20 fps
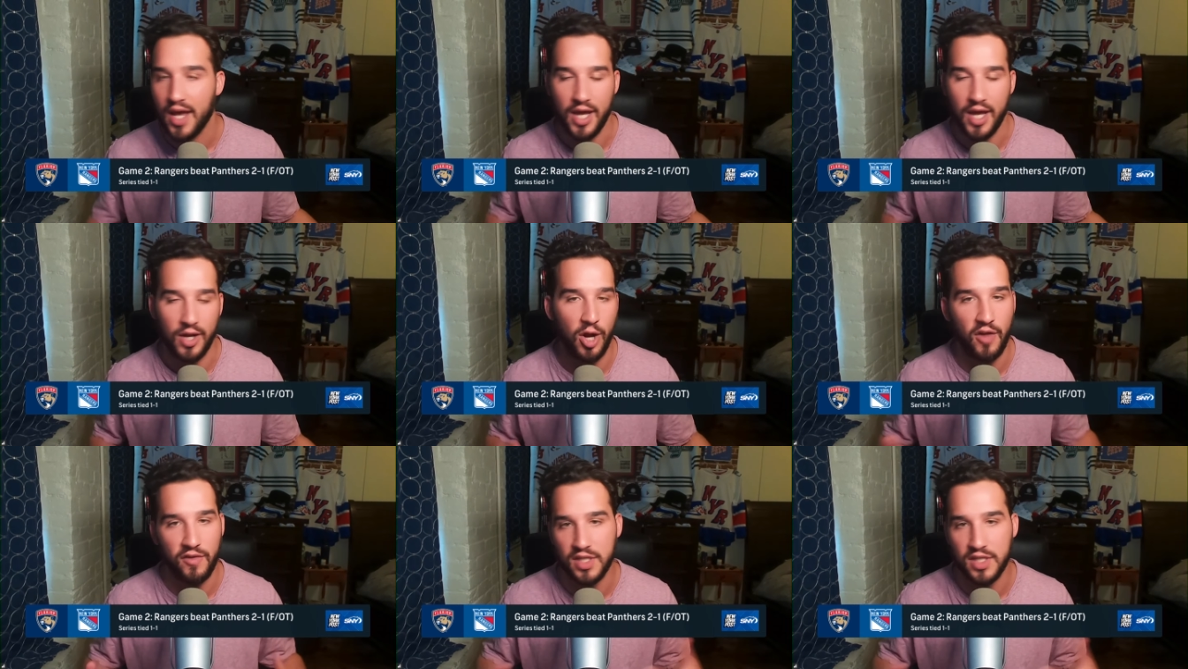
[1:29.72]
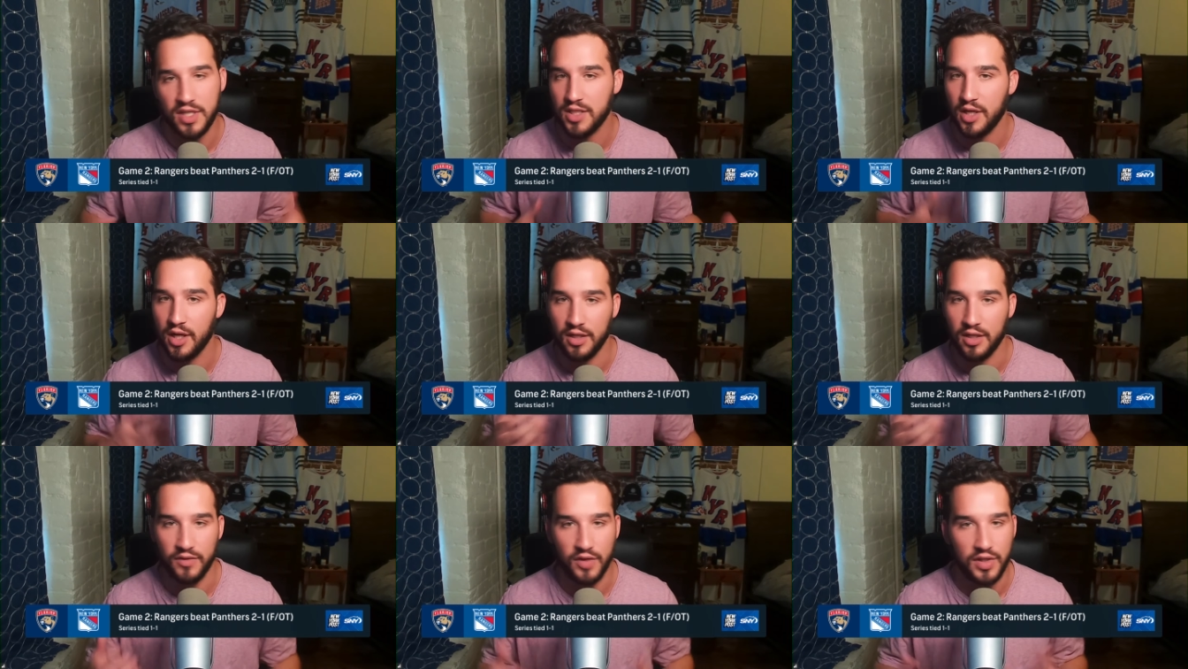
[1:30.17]
and all of a
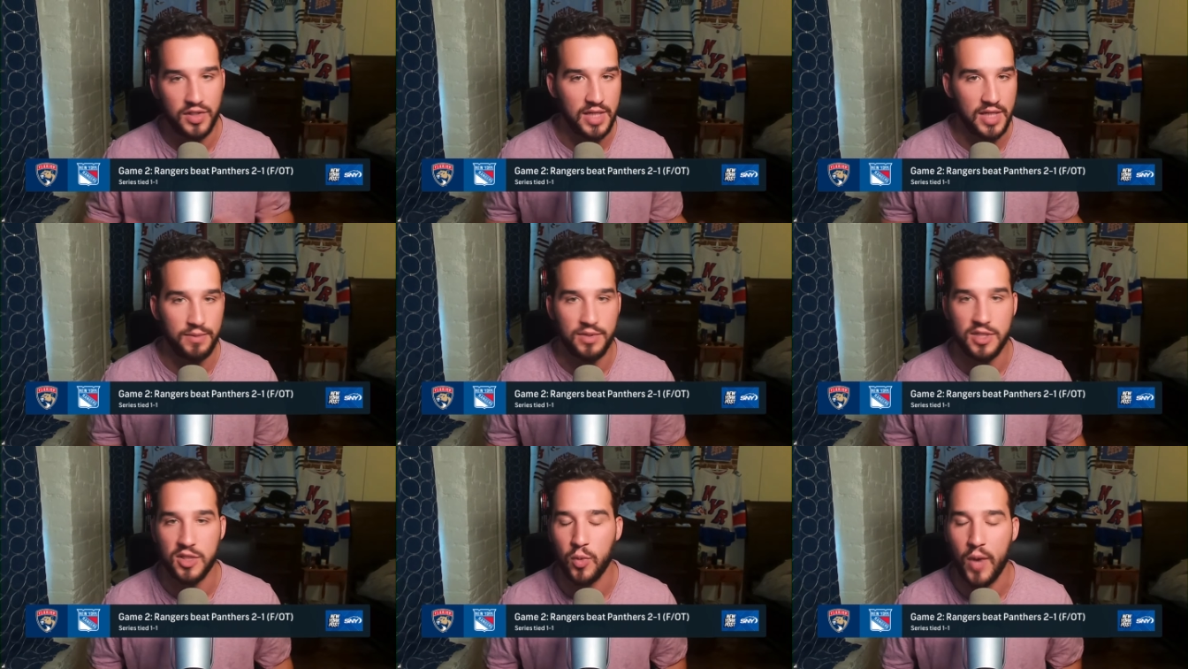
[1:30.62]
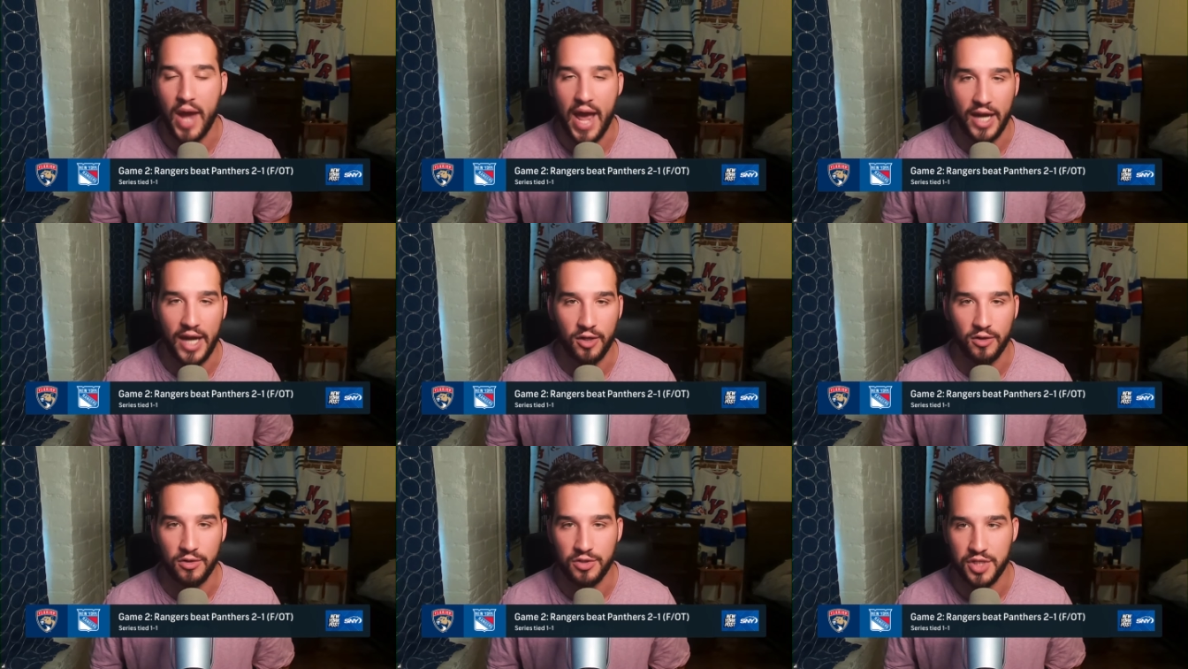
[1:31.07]
sudden the team
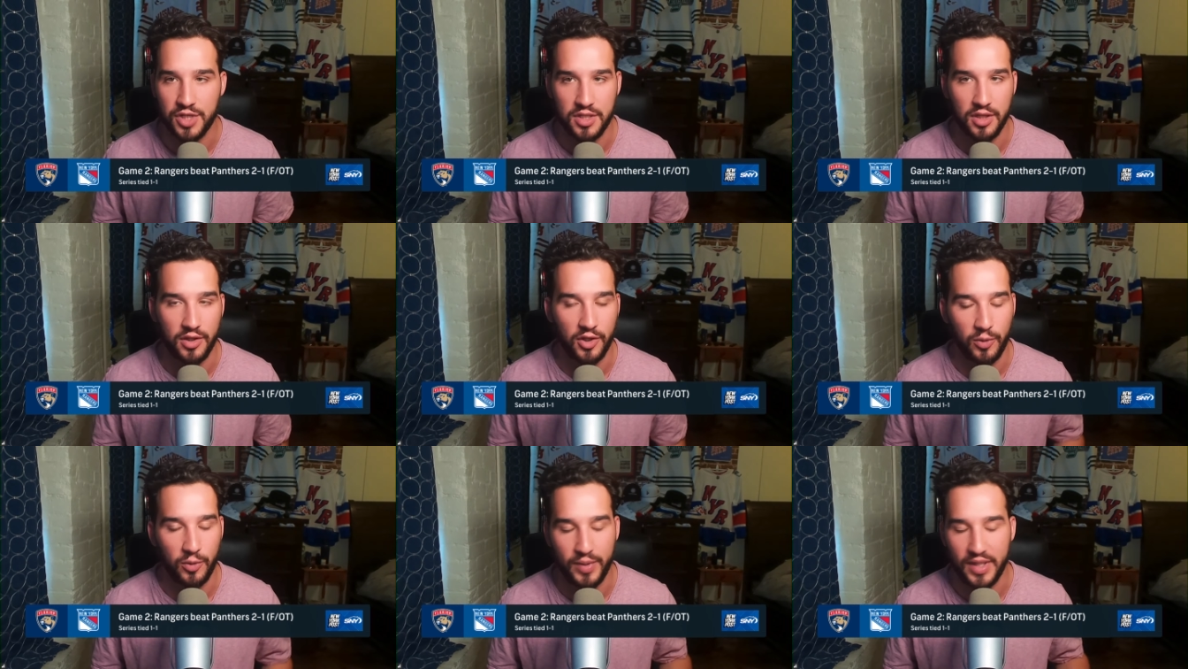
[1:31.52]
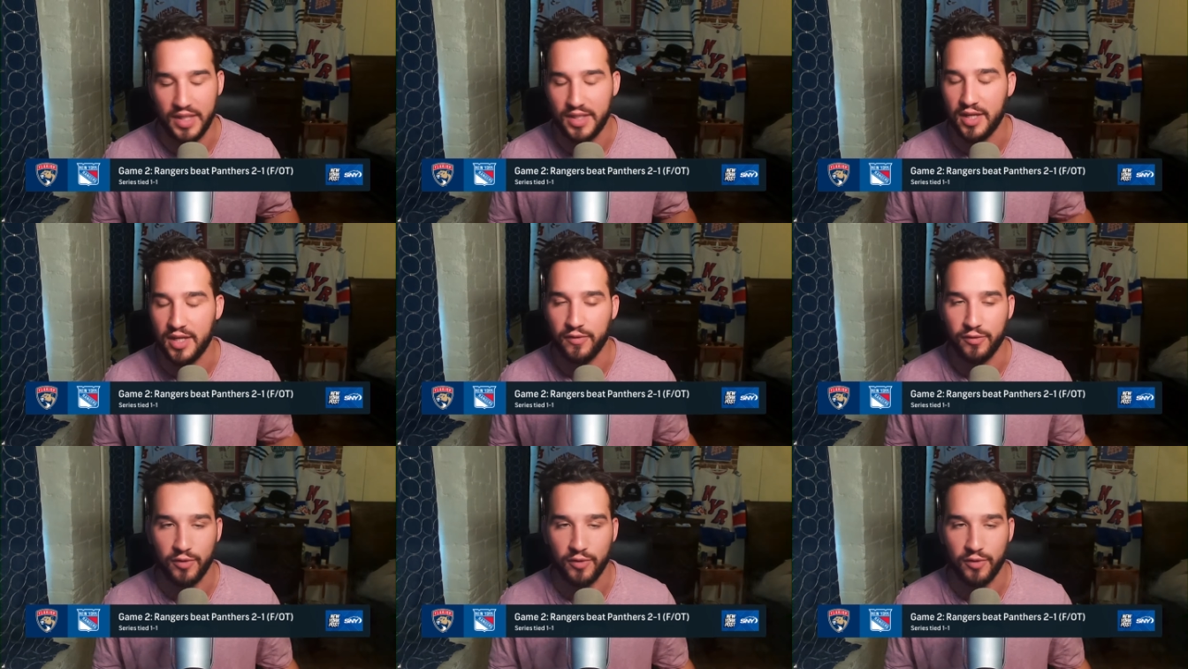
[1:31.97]
swagger is just a little bit